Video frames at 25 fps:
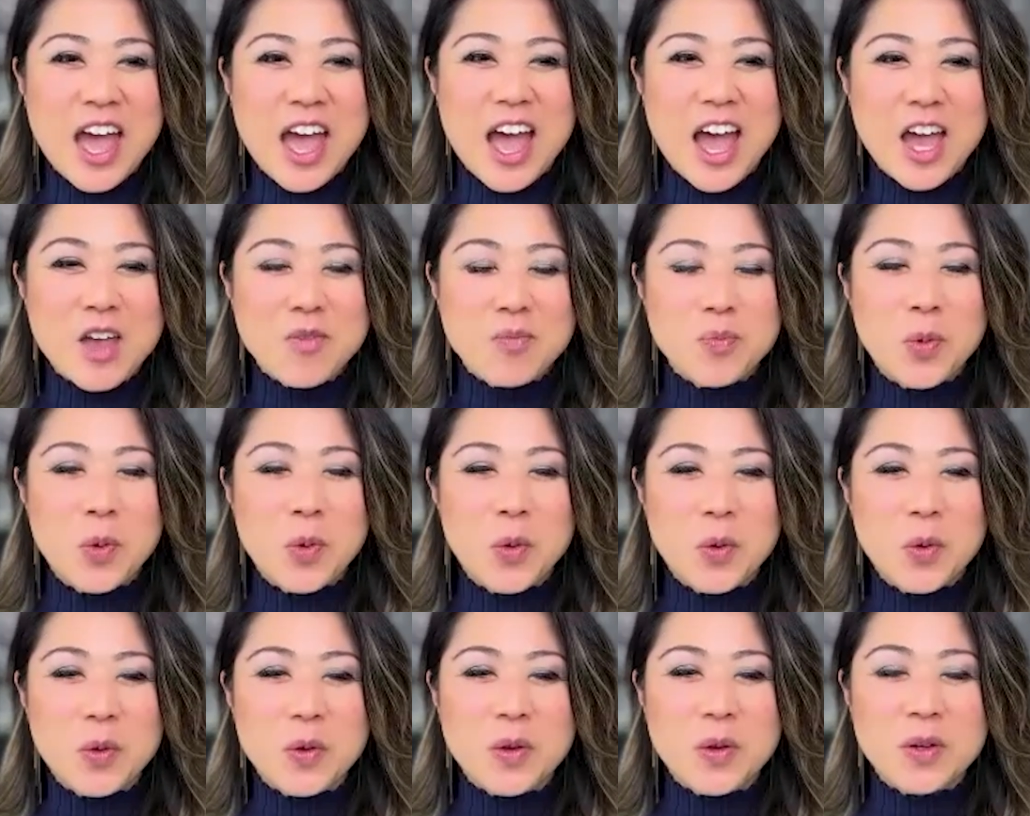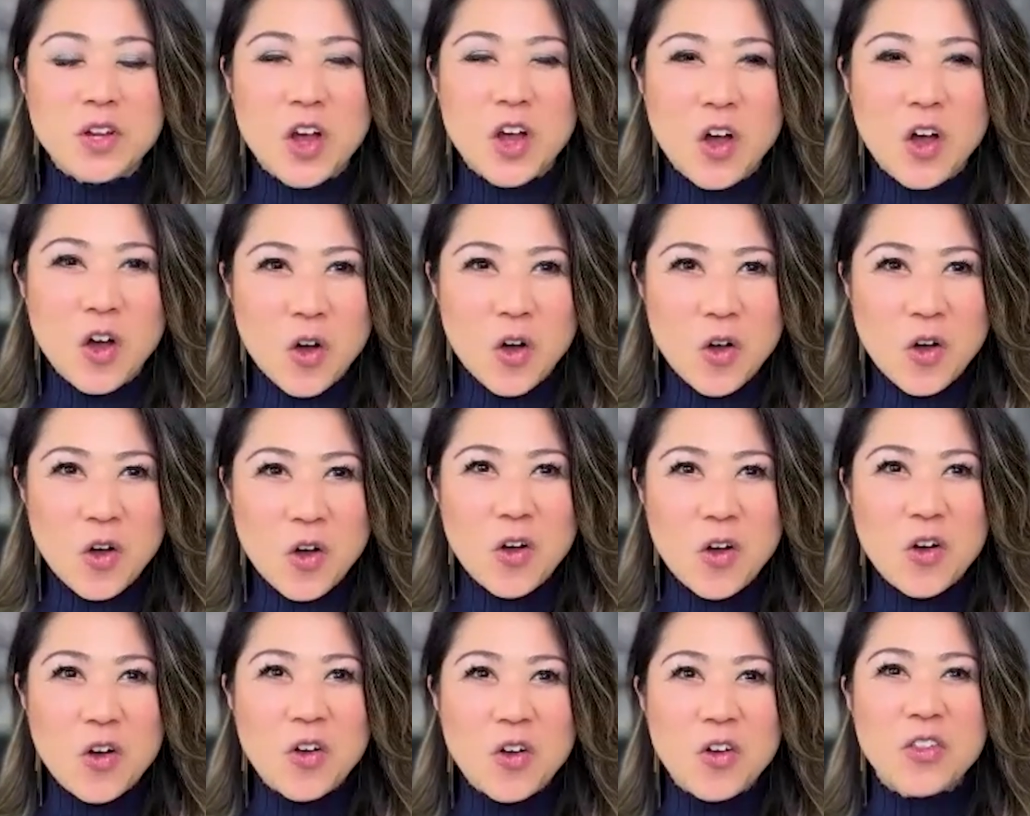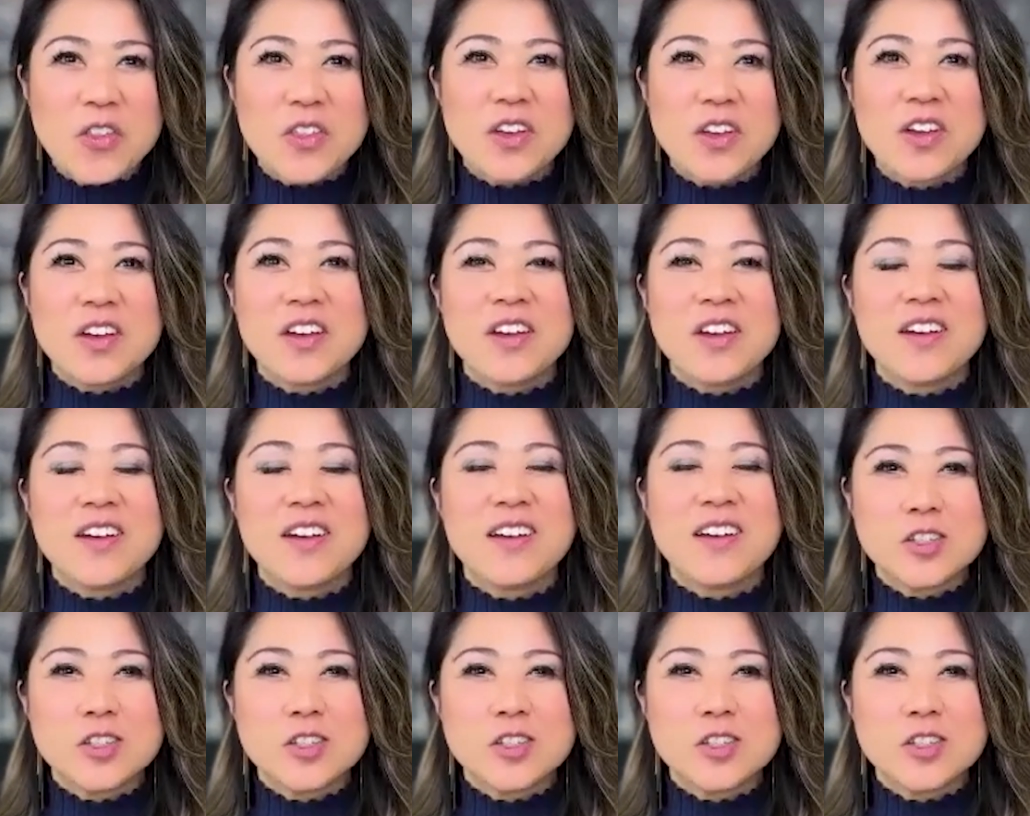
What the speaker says: I pulled all the